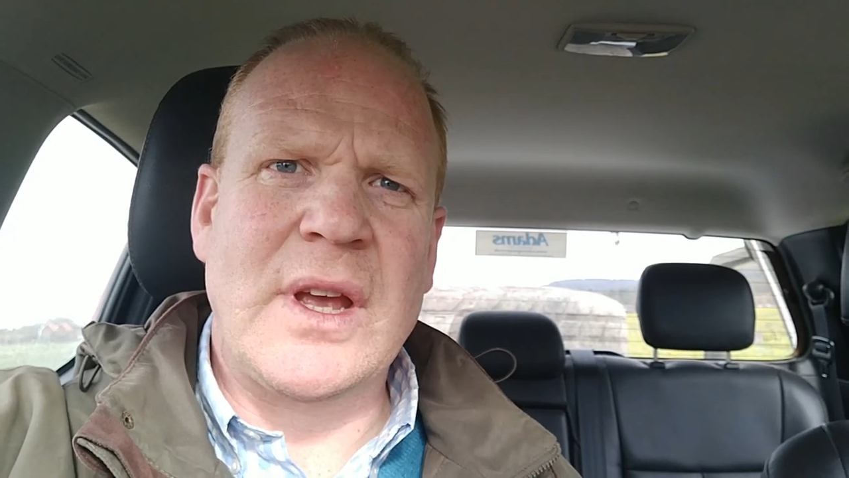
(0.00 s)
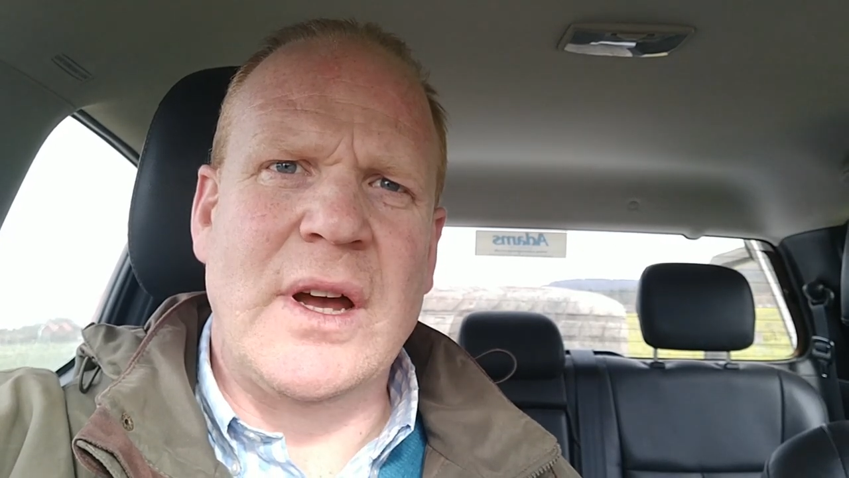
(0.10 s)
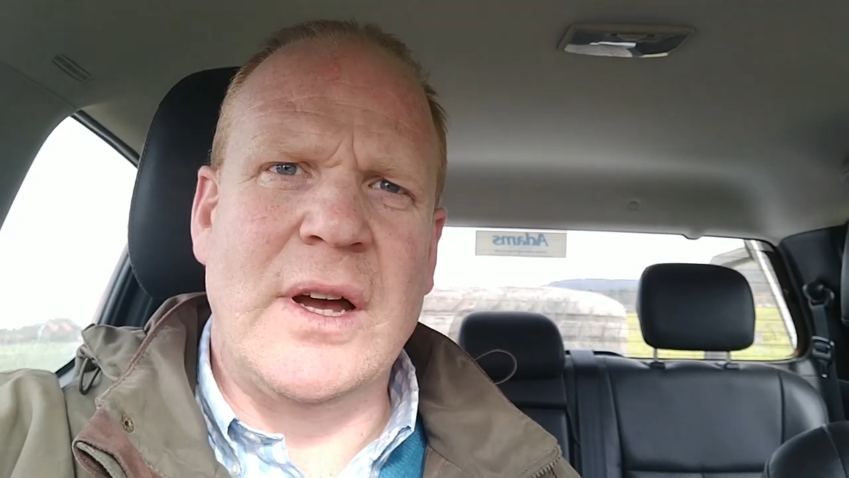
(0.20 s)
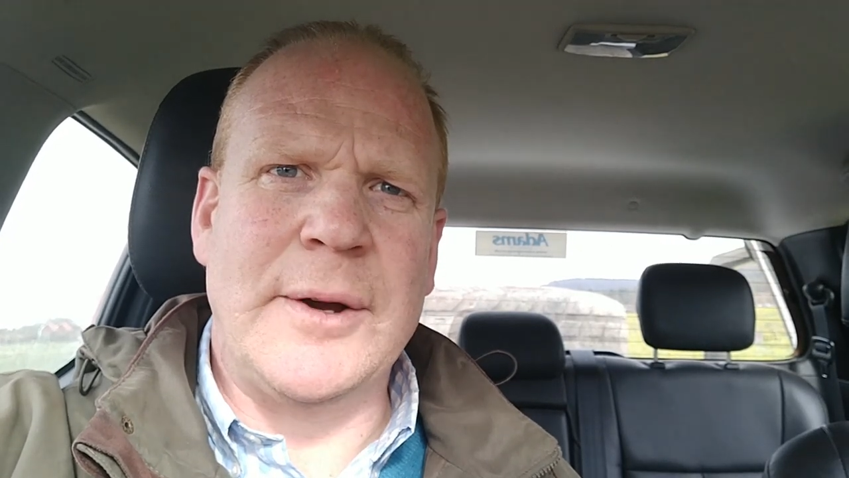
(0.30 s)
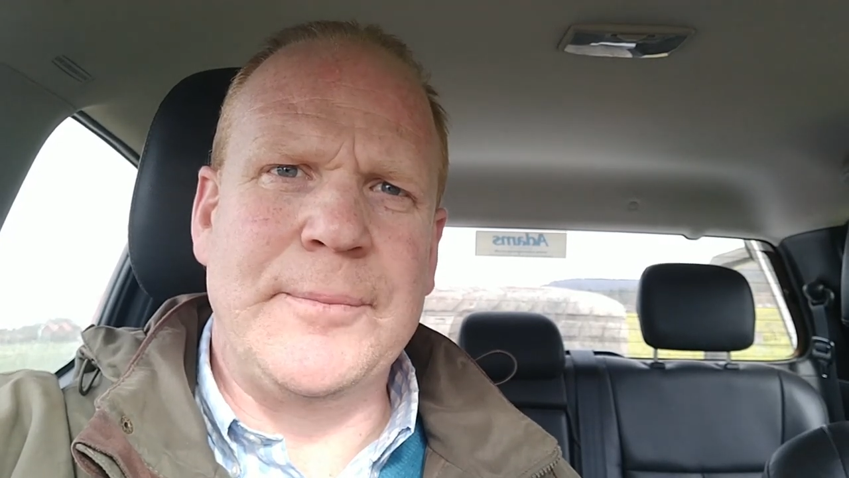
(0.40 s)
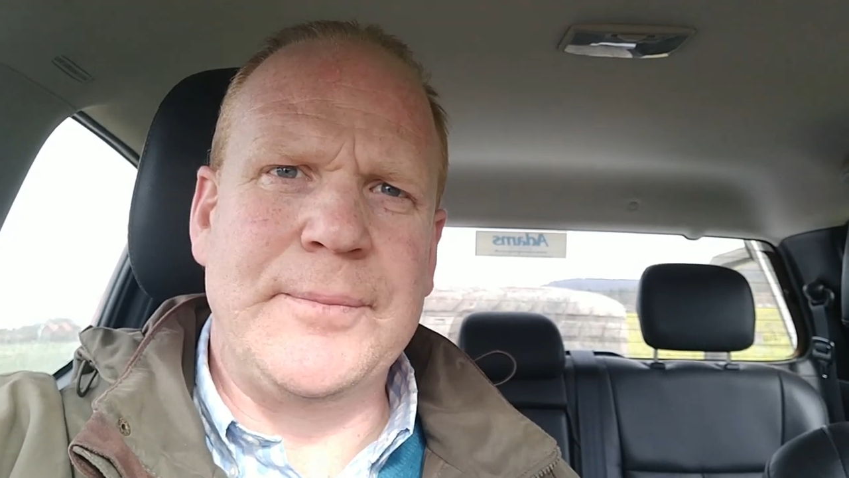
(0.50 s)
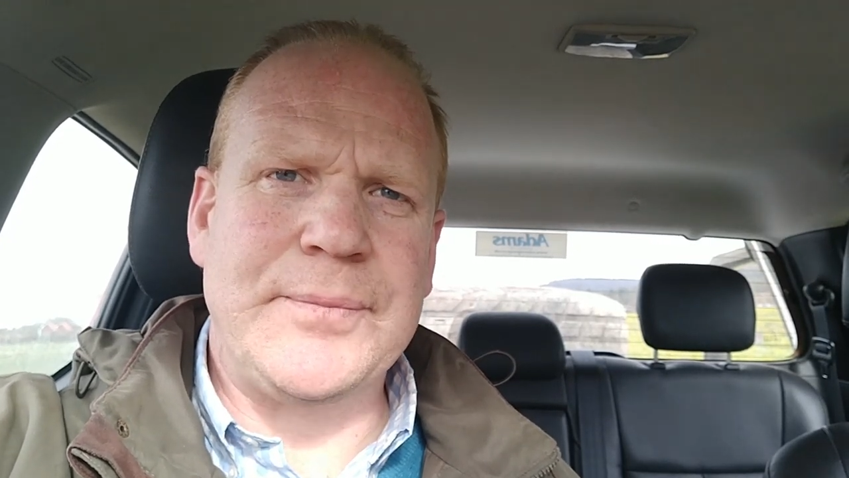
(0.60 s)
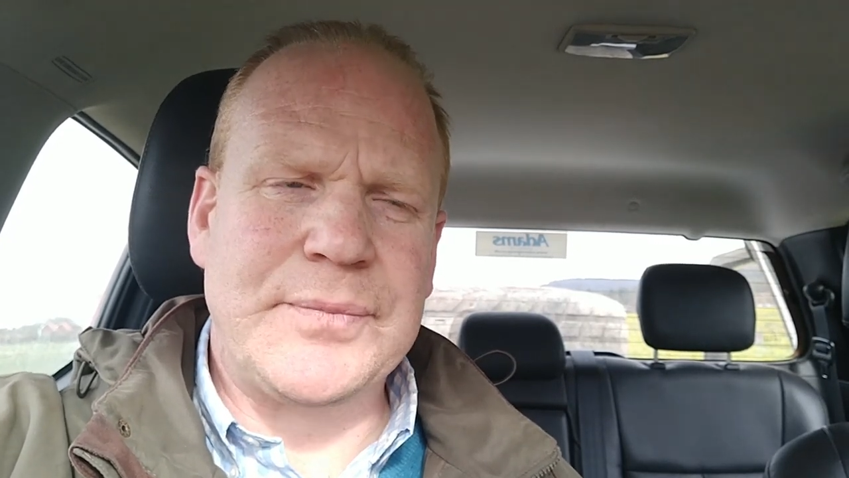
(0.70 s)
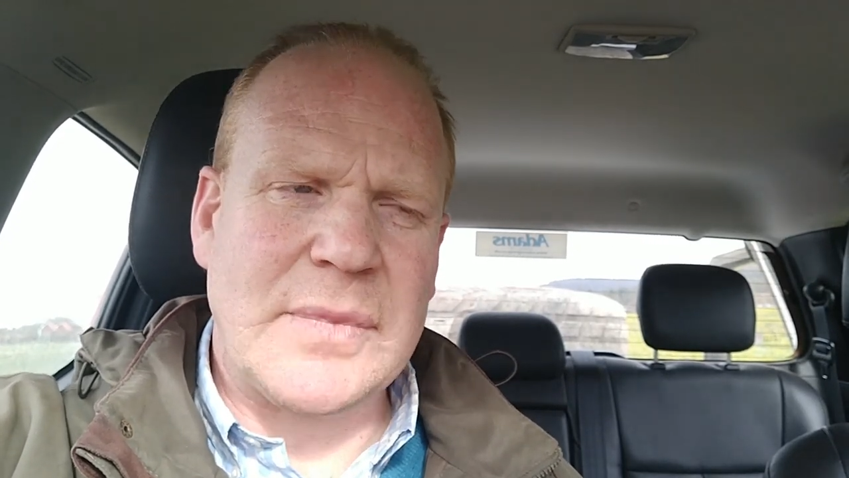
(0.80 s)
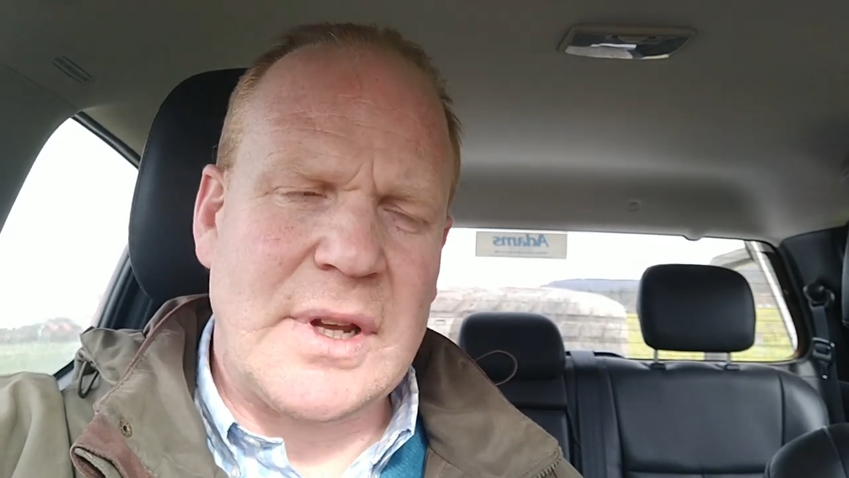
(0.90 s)
um,
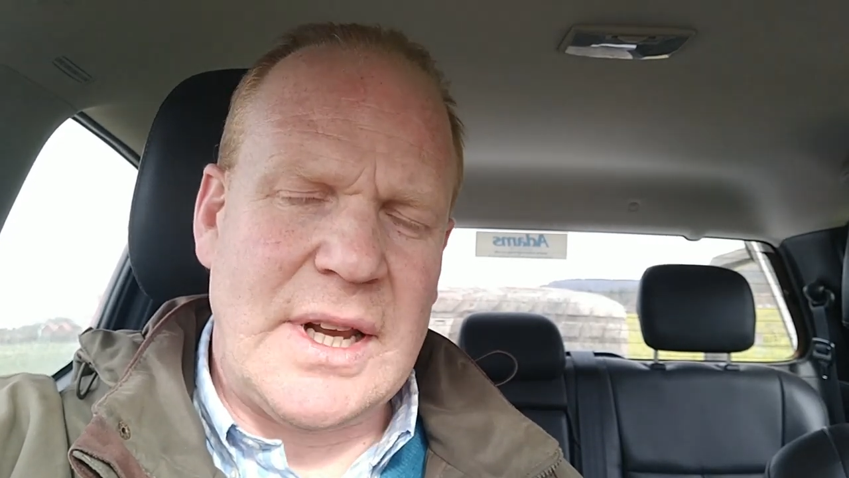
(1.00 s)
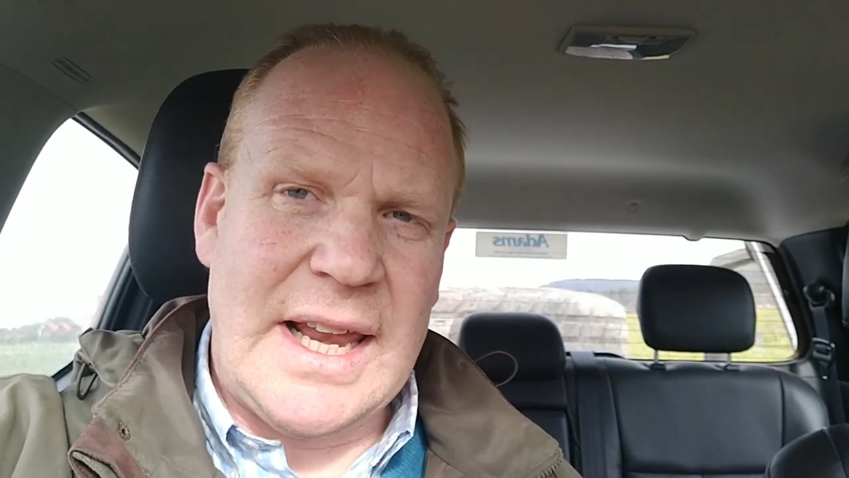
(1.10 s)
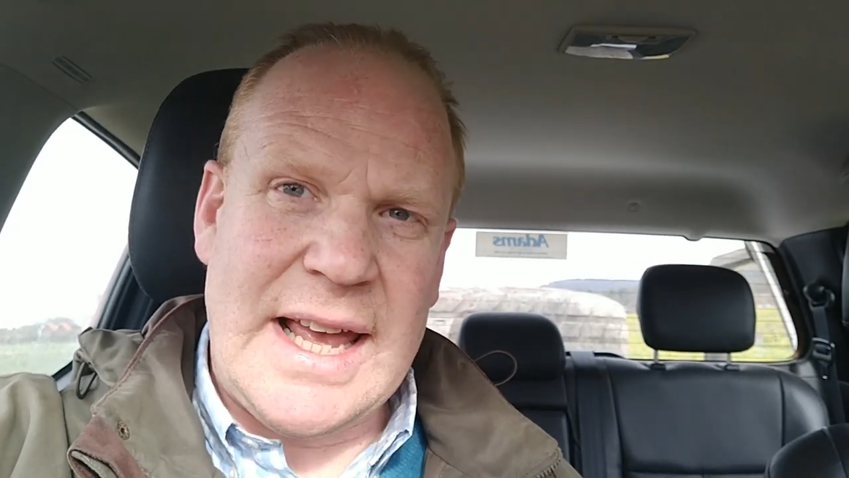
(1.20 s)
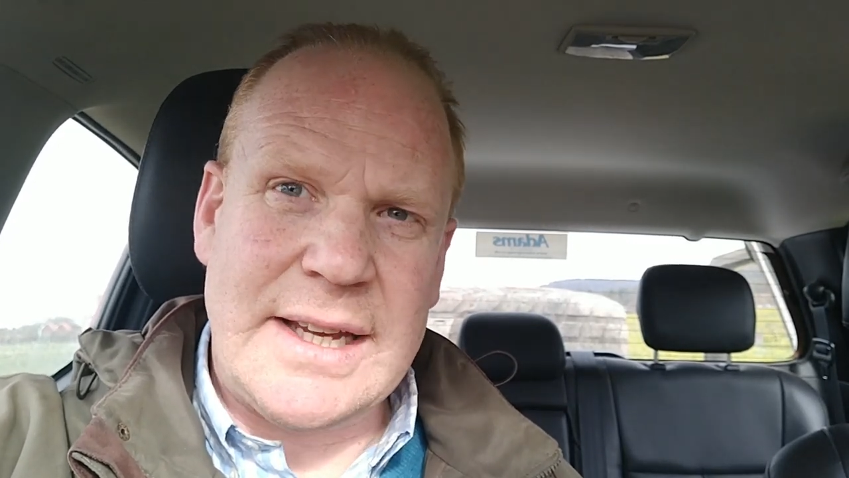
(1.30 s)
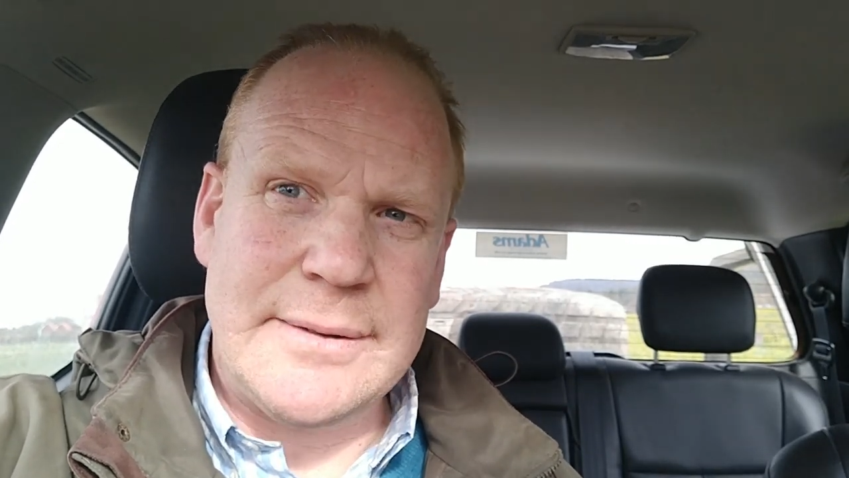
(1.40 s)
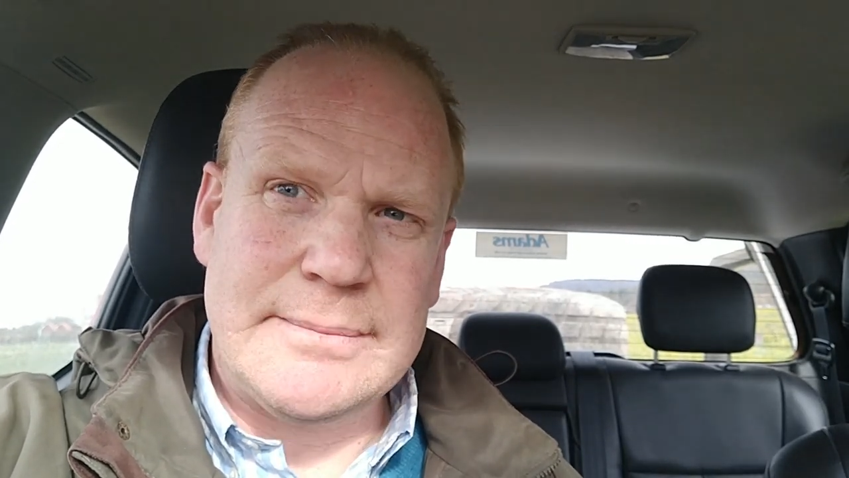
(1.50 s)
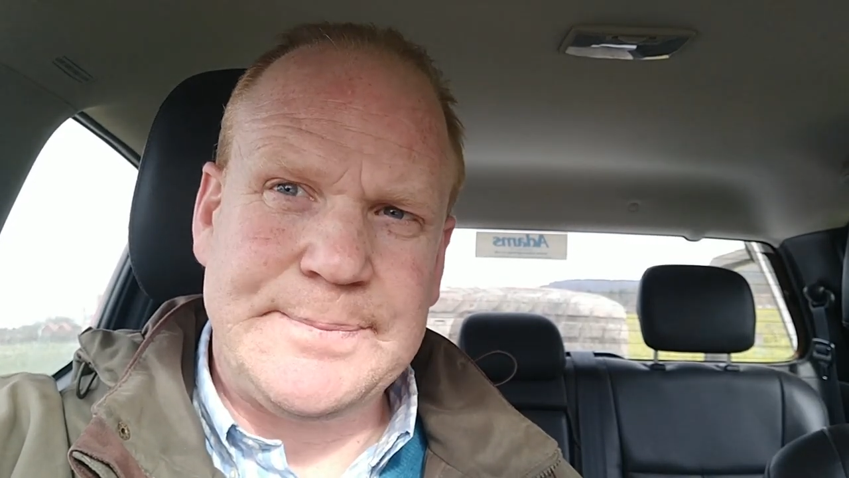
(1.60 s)
a leg,